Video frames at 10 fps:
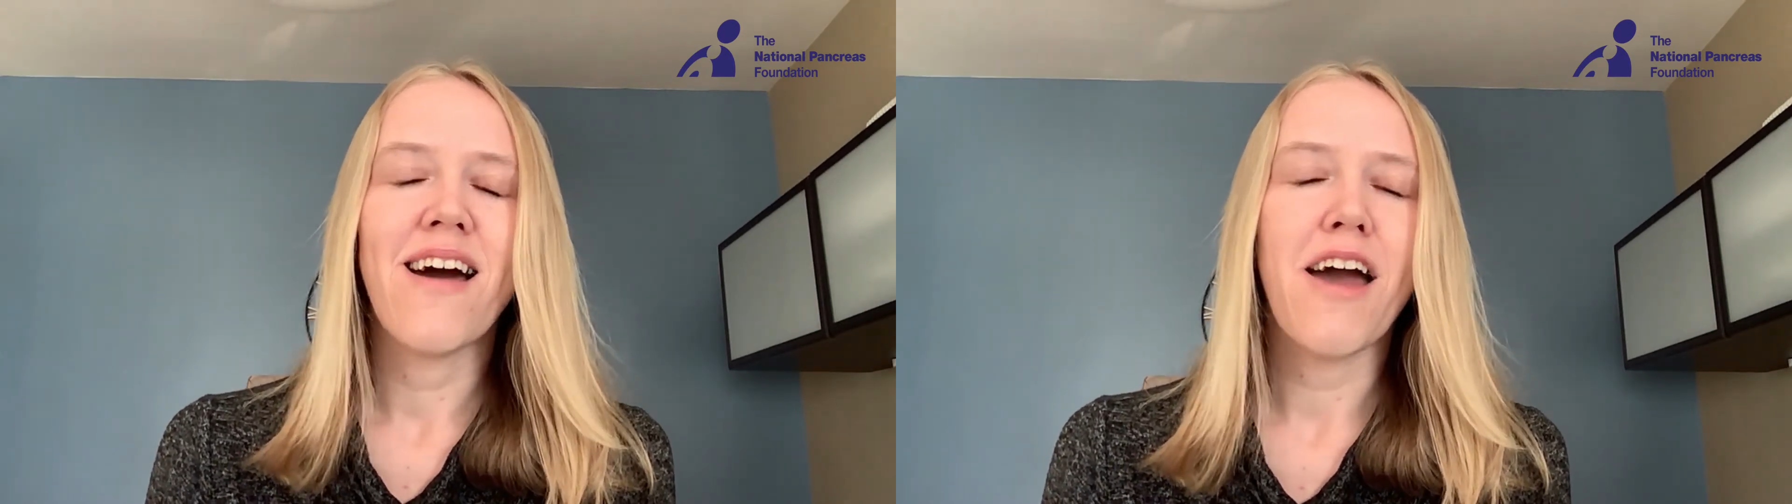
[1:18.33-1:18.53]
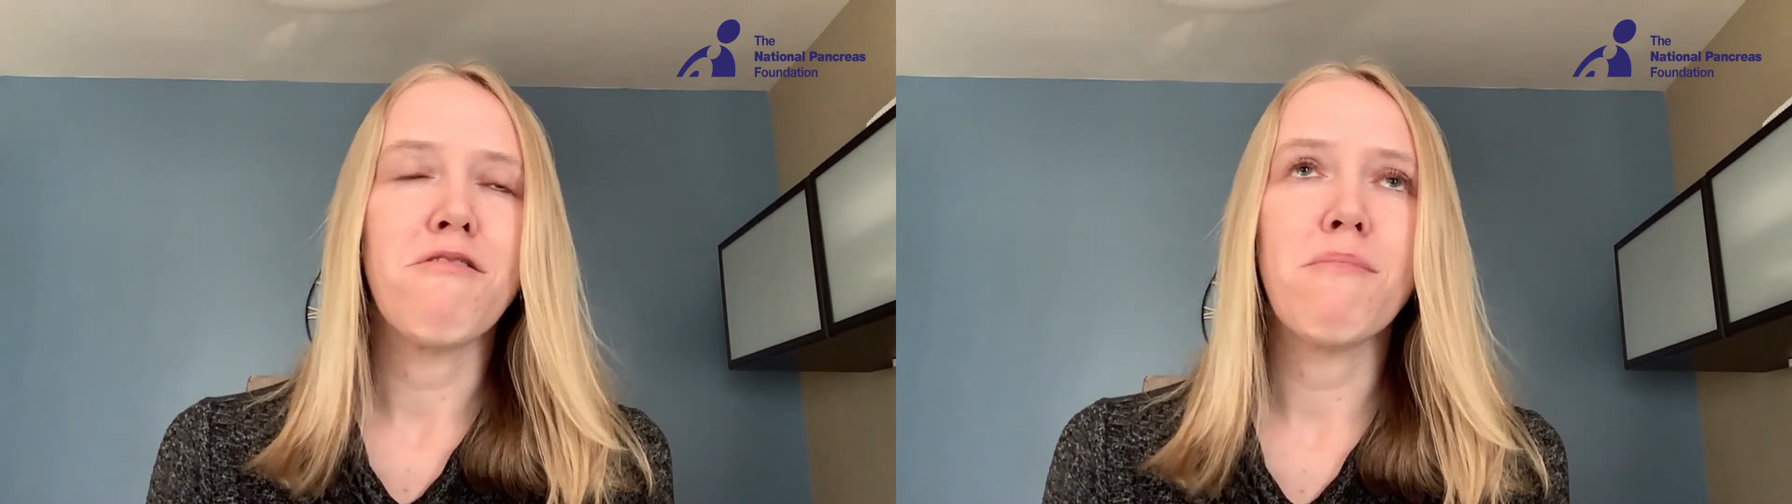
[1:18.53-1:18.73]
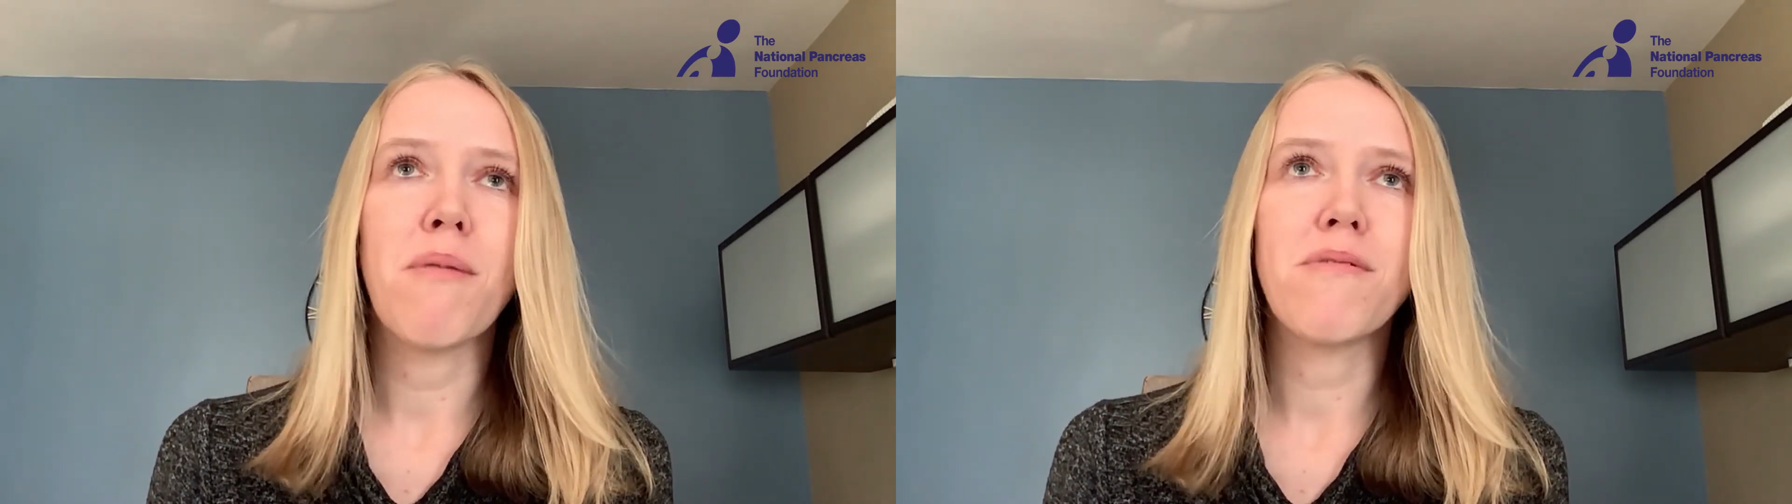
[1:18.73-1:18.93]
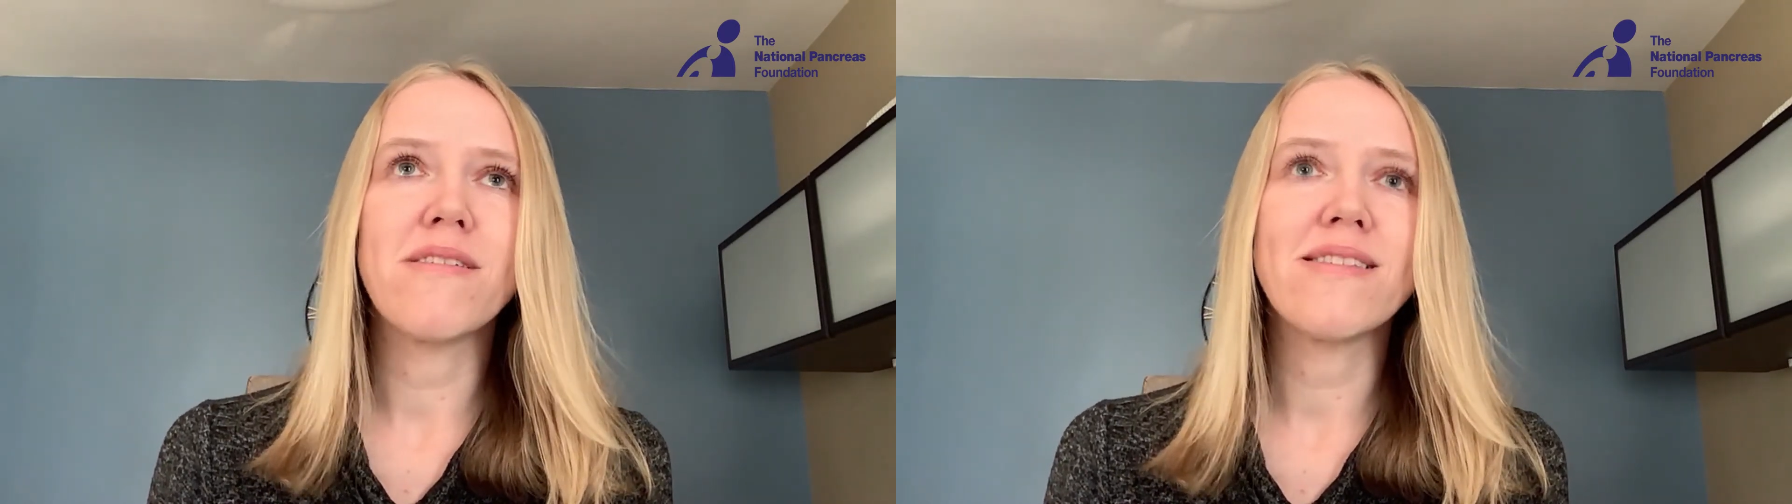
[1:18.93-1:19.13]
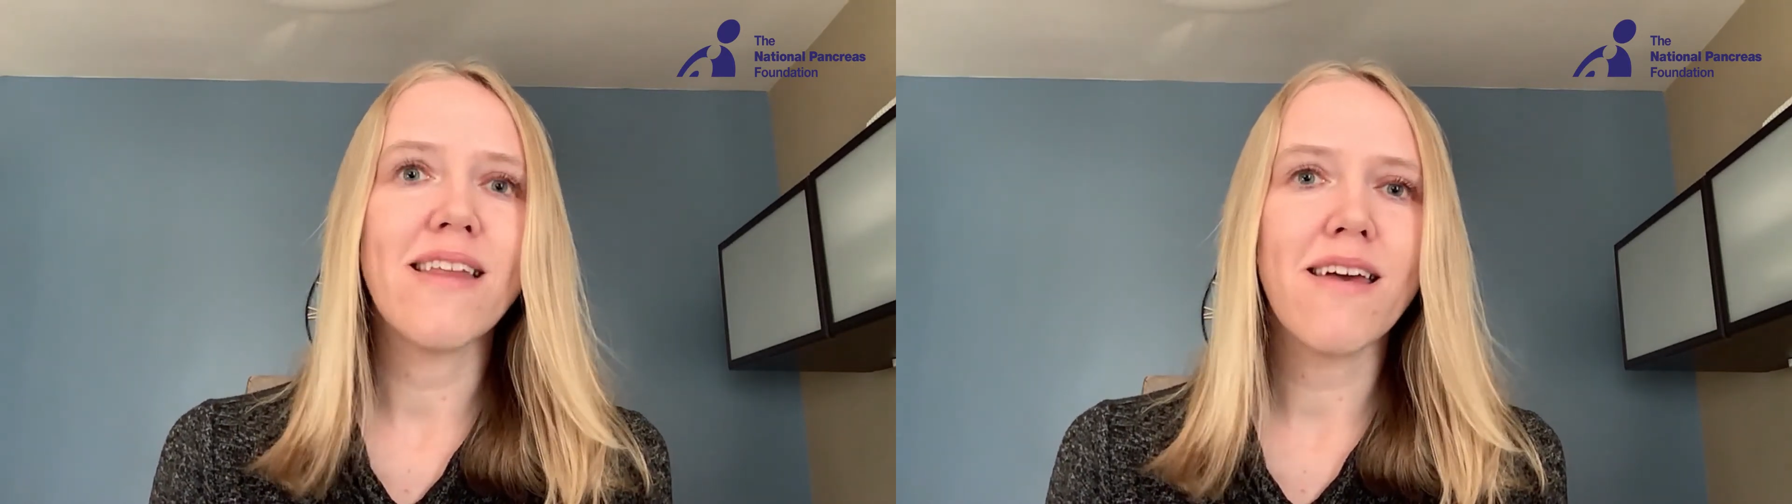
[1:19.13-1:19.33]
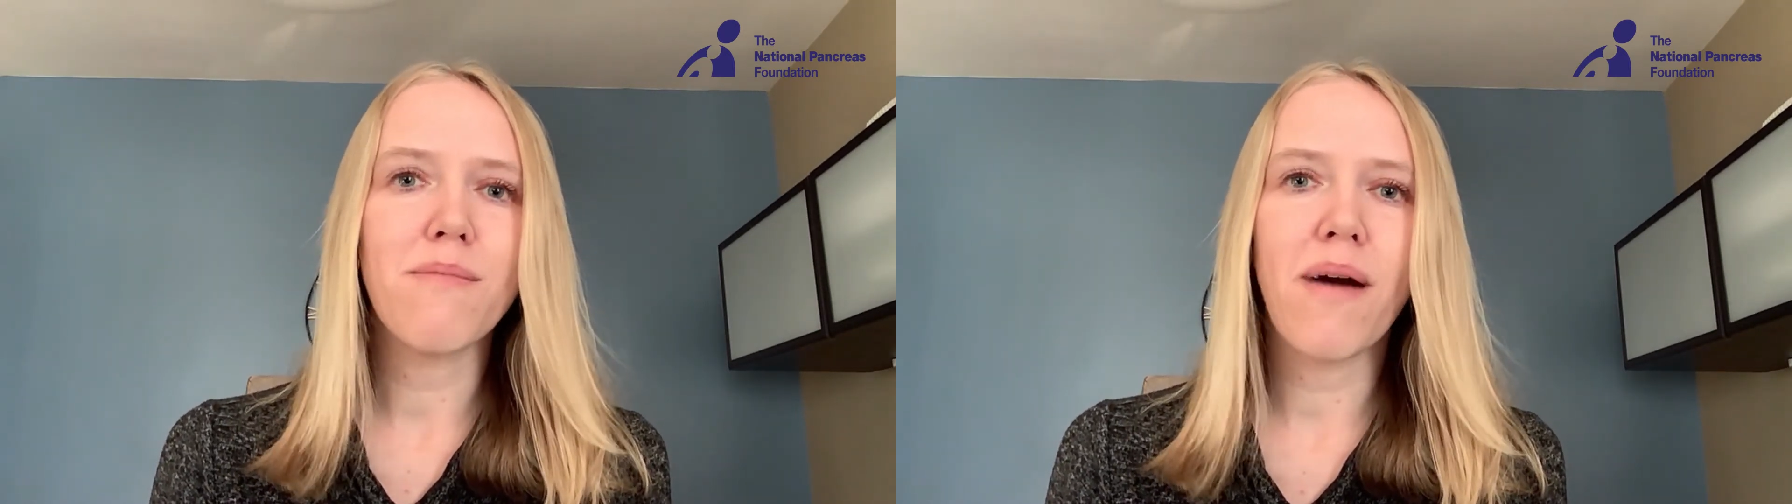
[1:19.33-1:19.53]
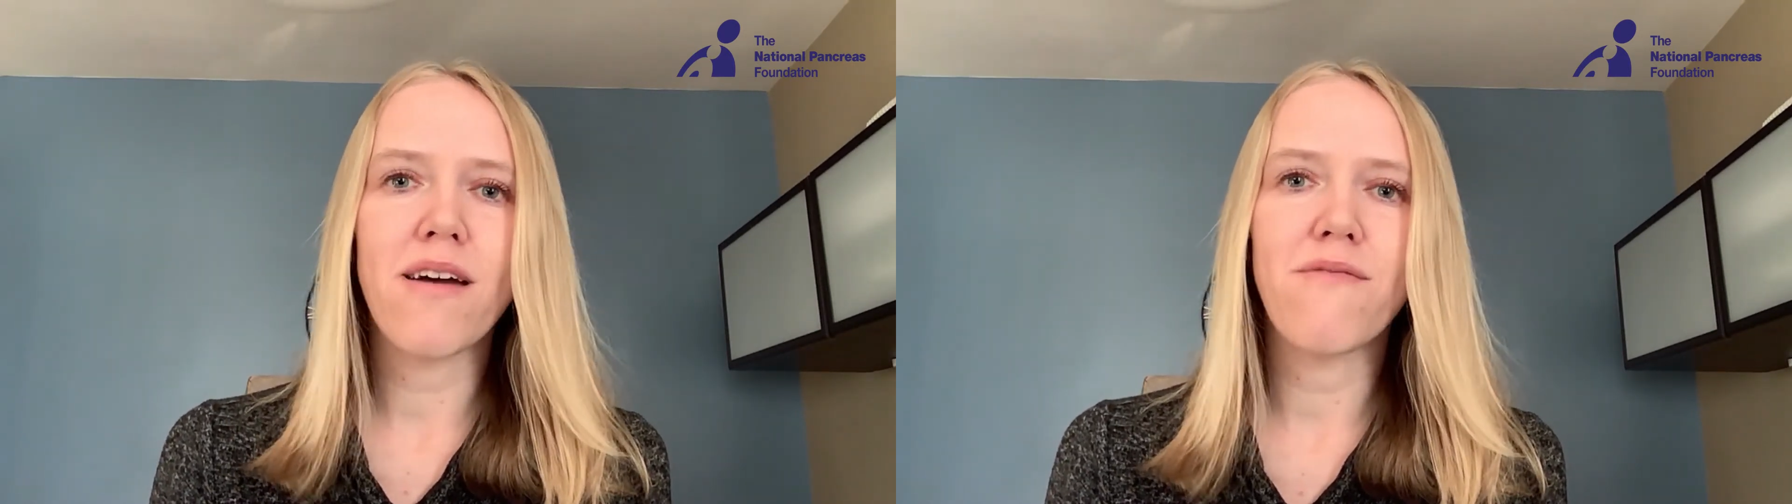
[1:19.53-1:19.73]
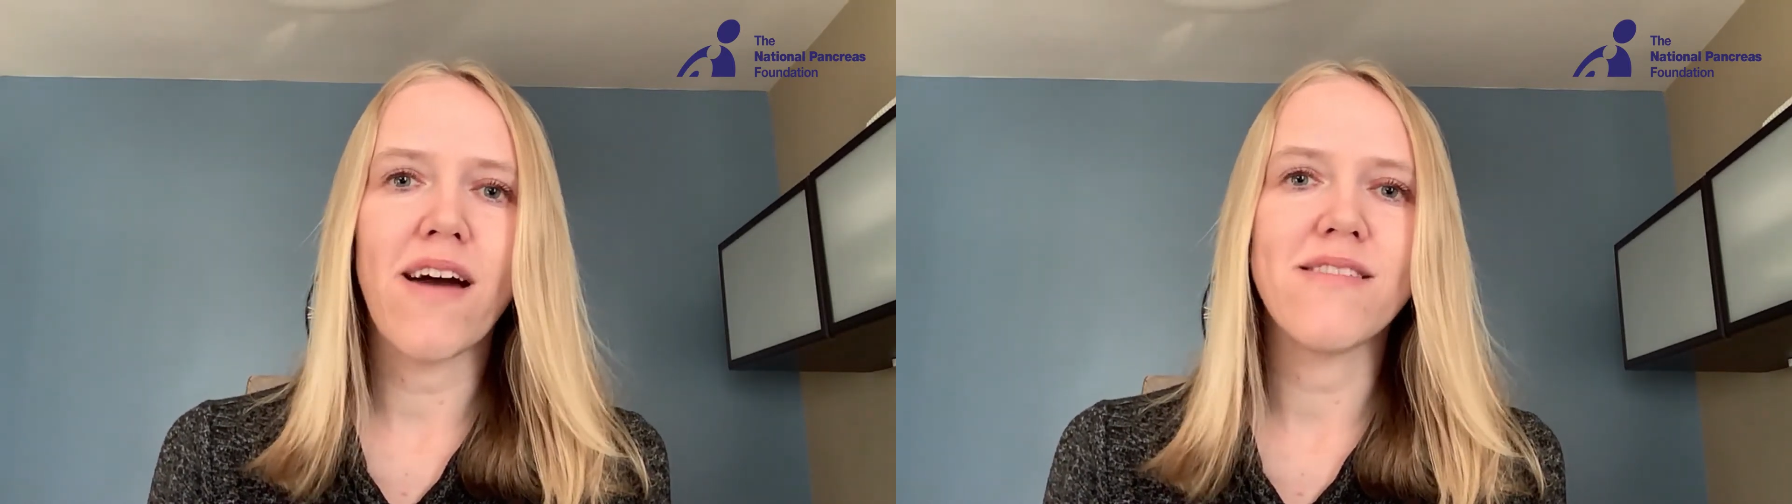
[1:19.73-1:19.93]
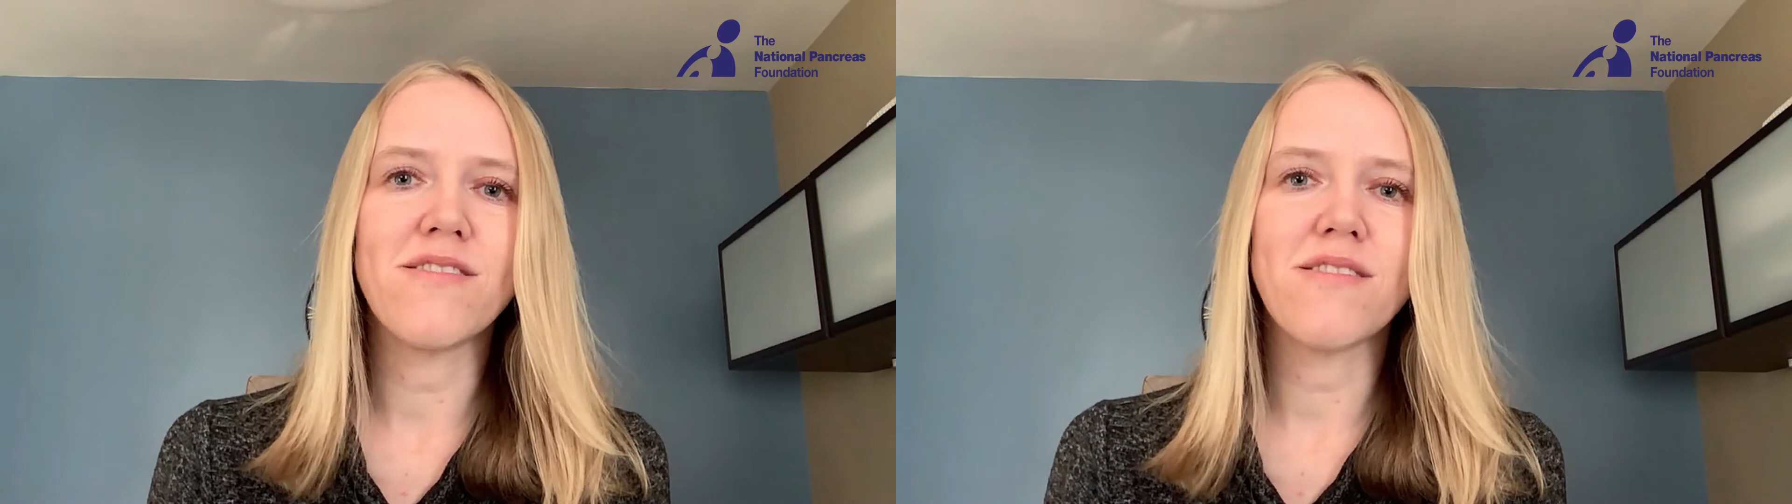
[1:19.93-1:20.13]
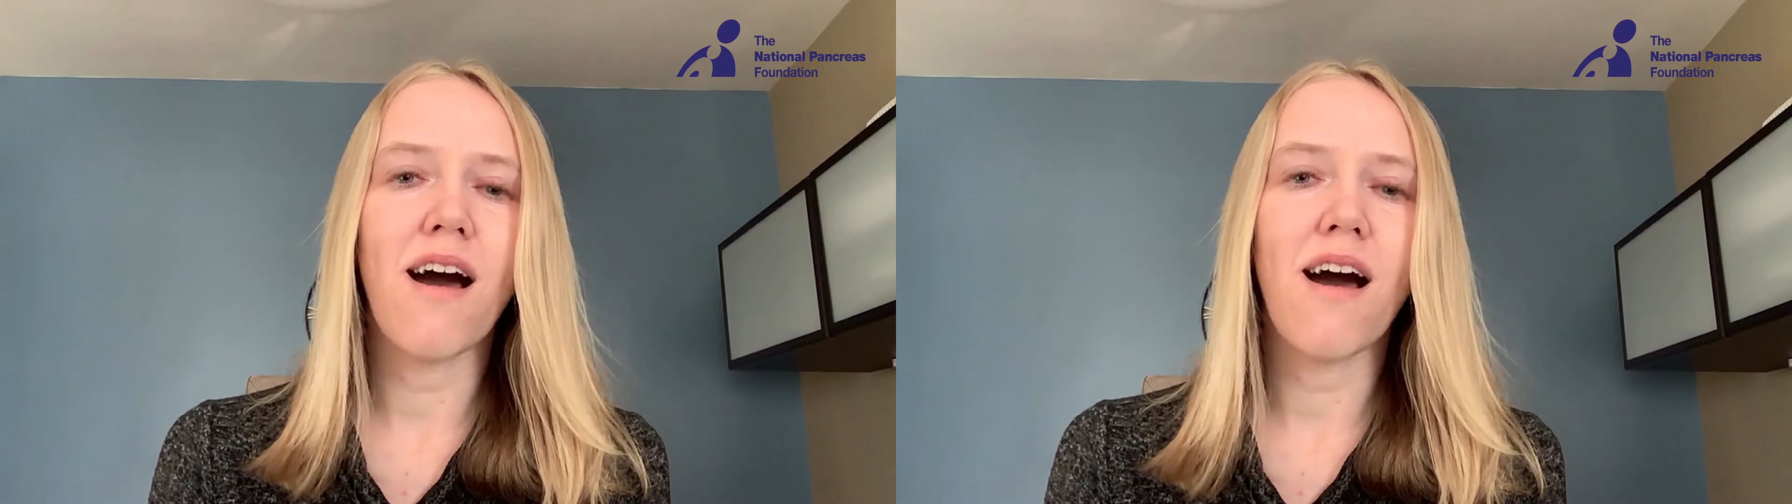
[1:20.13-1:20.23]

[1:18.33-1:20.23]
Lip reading: I remember sitting in my advisor's